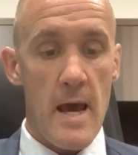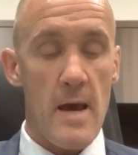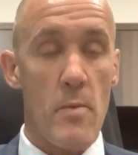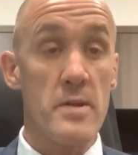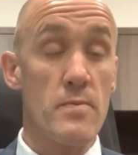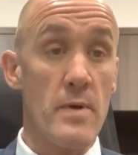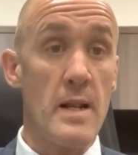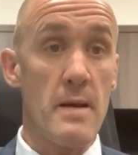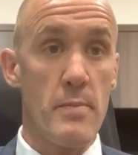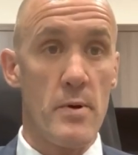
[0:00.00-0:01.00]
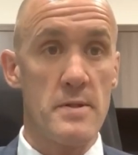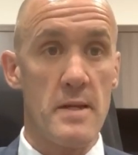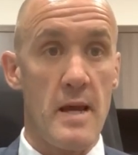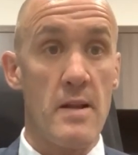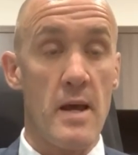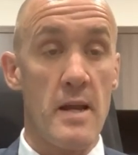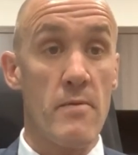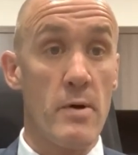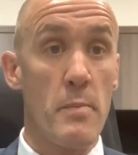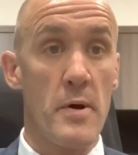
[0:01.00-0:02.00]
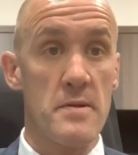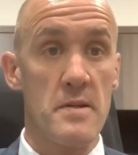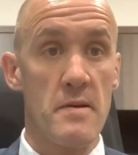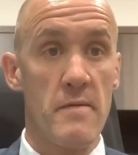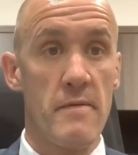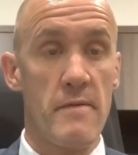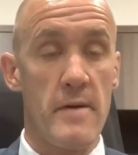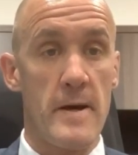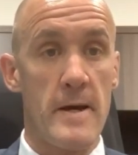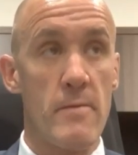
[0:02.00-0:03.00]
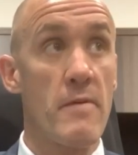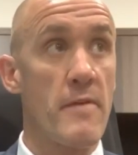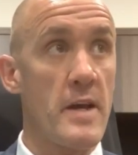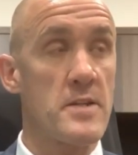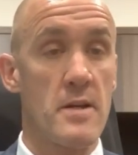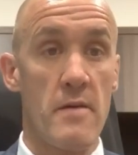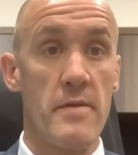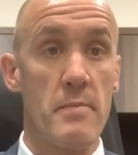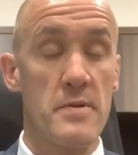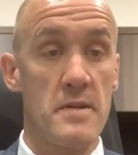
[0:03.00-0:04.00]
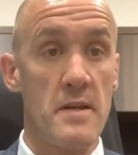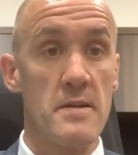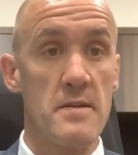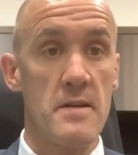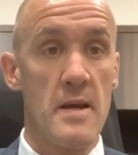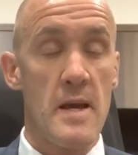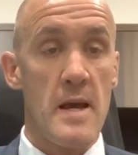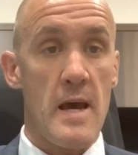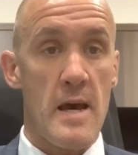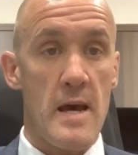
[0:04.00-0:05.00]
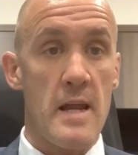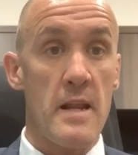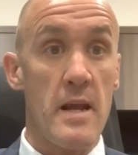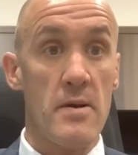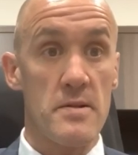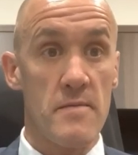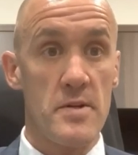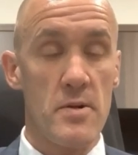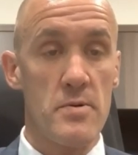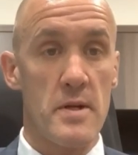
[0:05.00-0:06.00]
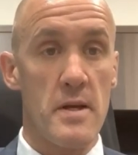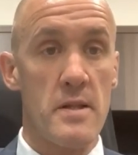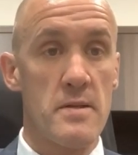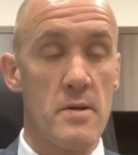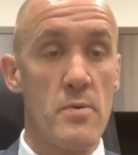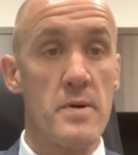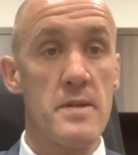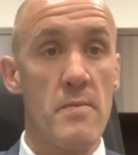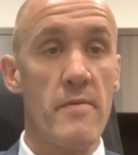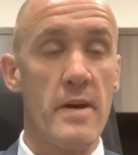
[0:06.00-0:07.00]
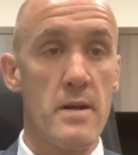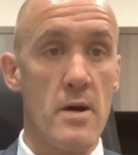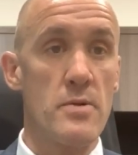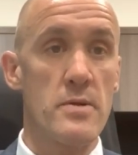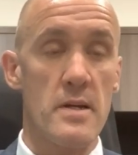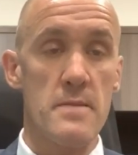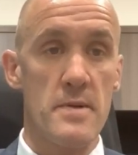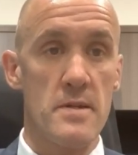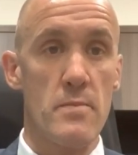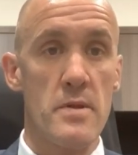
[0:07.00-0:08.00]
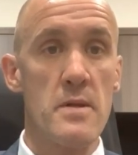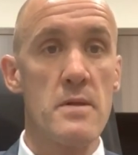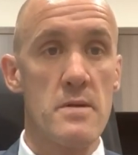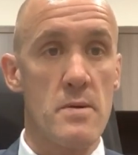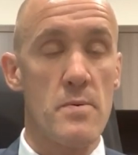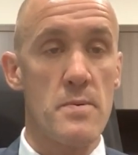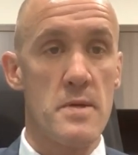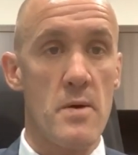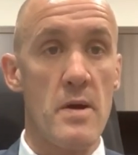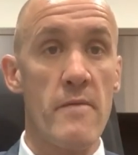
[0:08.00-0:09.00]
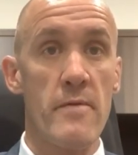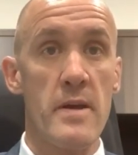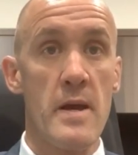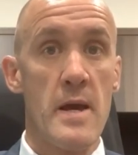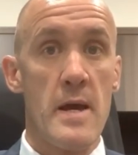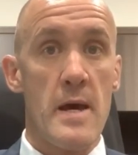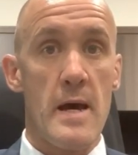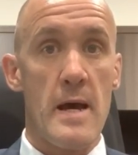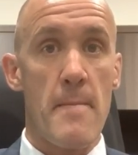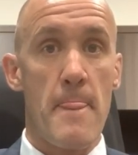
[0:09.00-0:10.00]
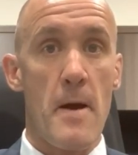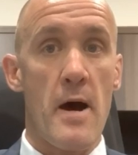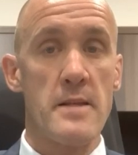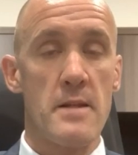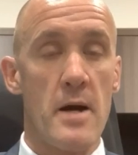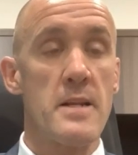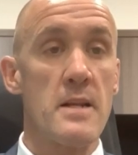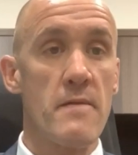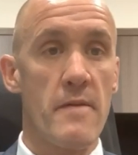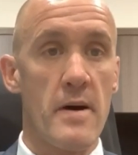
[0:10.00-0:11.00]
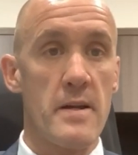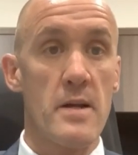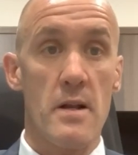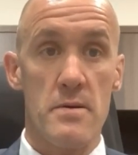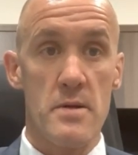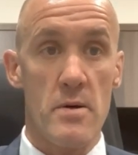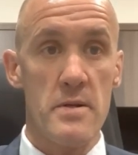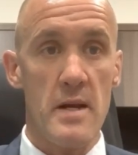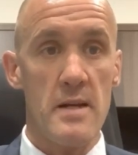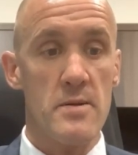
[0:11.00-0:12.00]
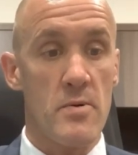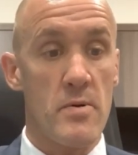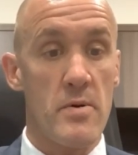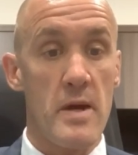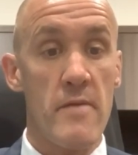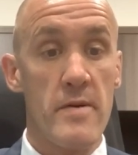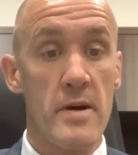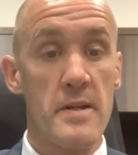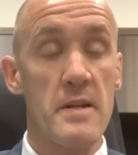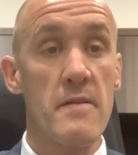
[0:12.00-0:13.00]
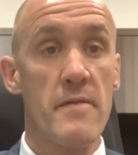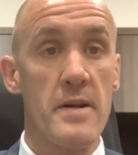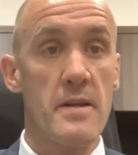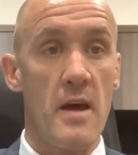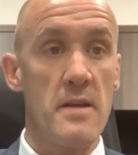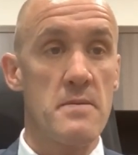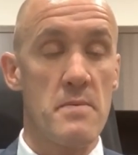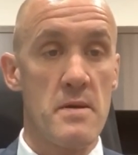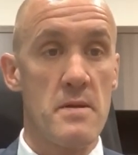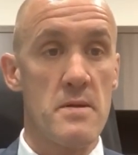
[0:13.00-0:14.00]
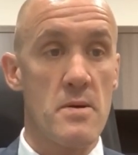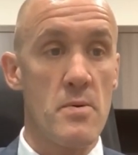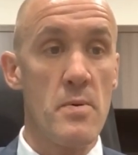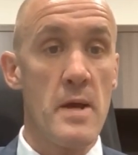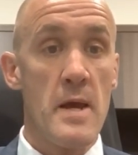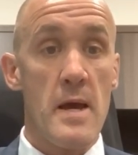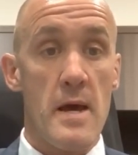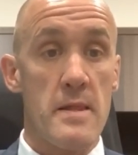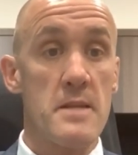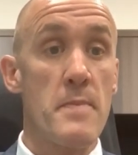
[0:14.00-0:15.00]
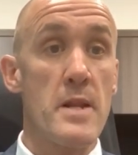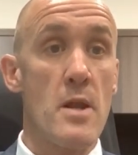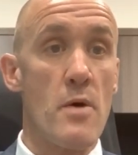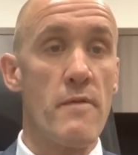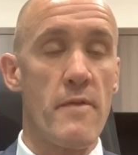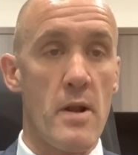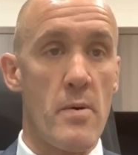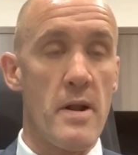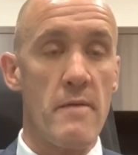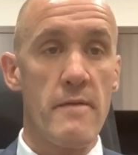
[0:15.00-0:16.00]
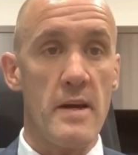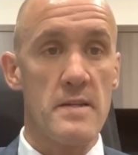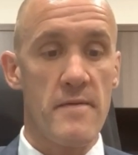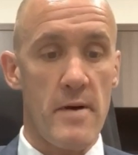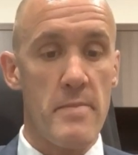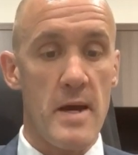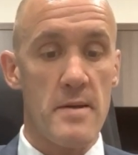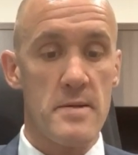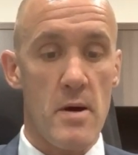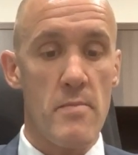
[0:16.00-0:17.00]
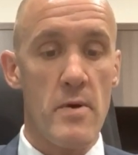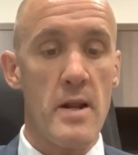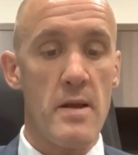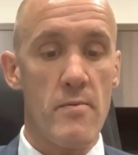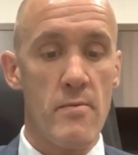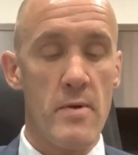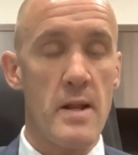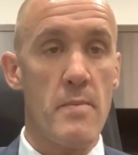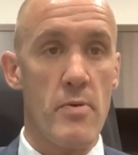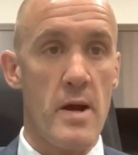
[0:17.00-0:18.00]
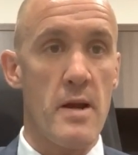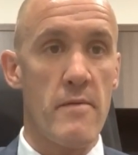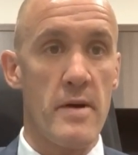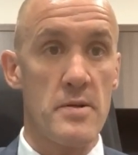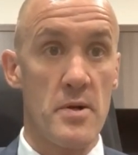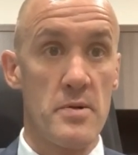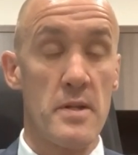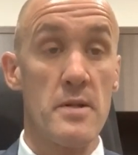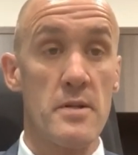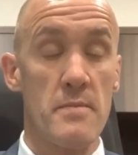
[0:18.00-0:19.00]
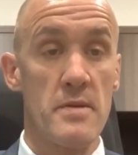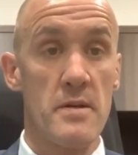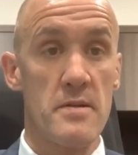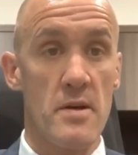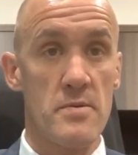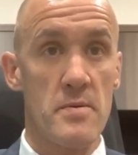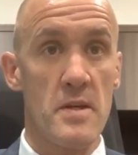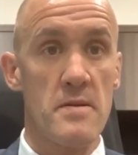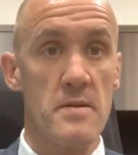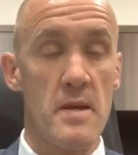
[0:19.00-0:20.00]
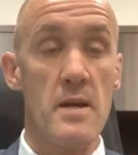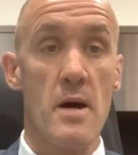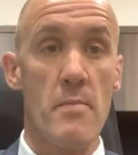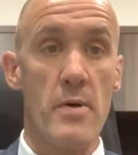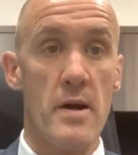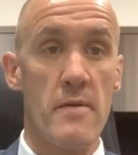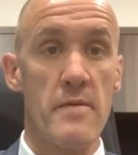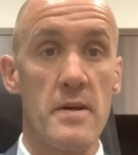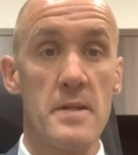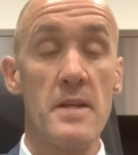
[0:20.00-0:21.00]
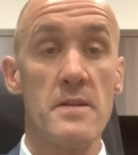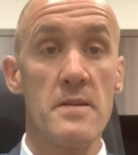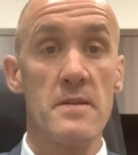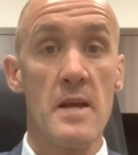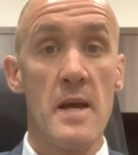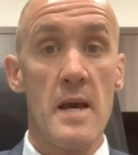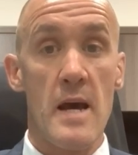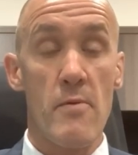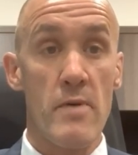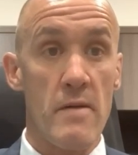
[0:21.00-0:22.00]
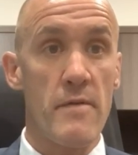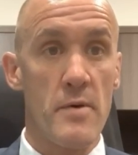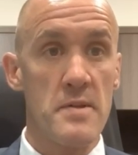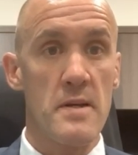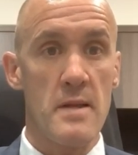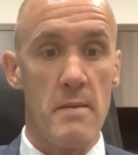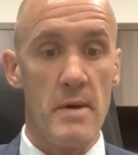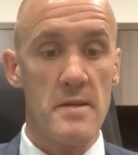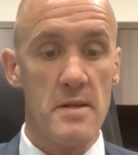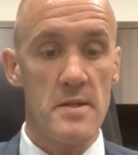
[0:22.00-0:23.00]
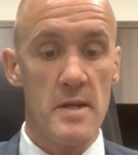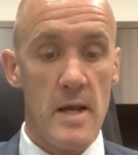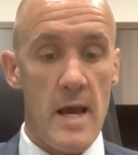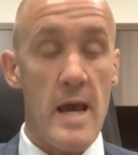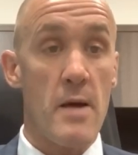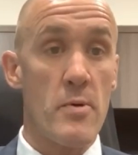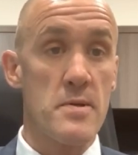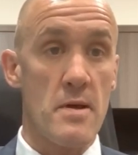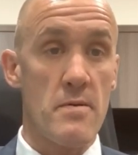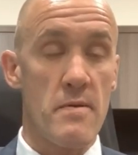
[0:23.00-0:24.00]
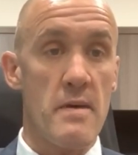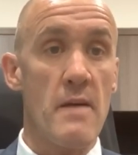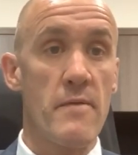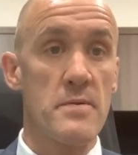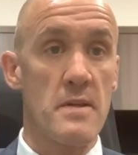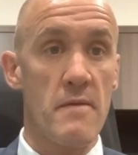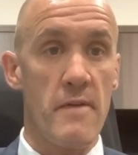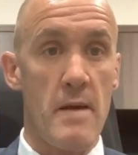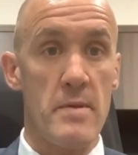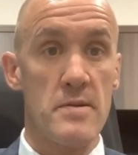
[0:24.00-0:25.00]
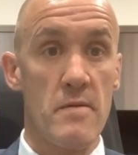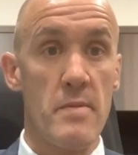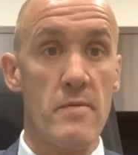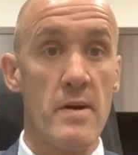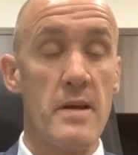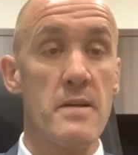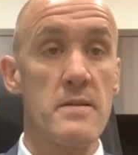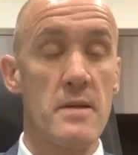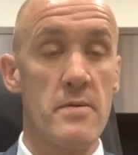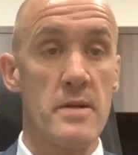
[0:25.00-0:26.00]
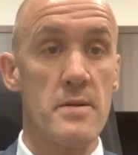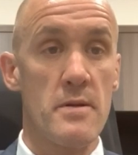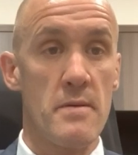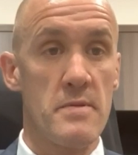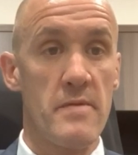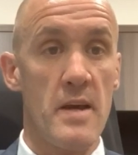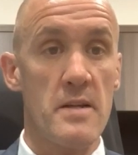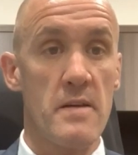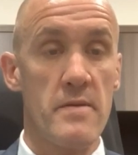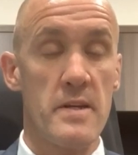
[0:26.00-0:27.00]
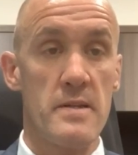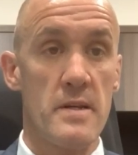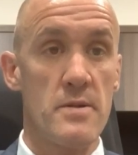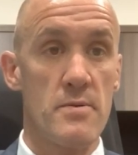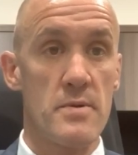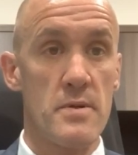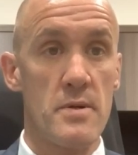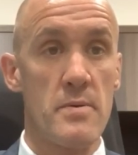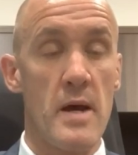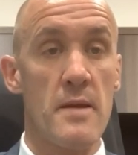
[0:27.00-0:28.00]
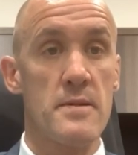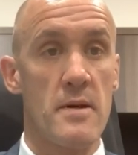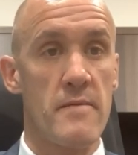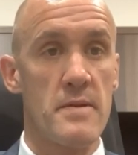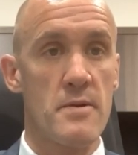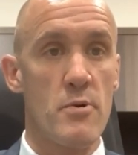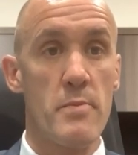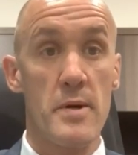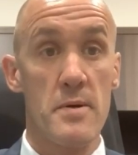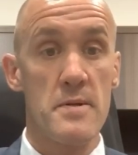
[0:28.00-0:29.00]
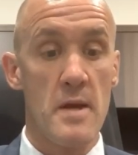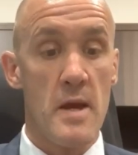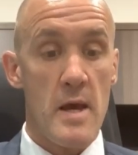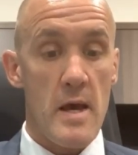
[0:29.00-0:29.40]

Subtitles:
What's really important and a real positive reflection of the procedures and adherence of children in school is that we've had no transmission within the school. So every identified close contact or every identified case within the school, there's been no follow-on effects from that. So I'm really, really proud of our children in terms of their social distancing. I'm proud the teachers reinforcing that message. And I'm also thankful to the families who have been really considerate in terms of the activities their children do outside of the school, because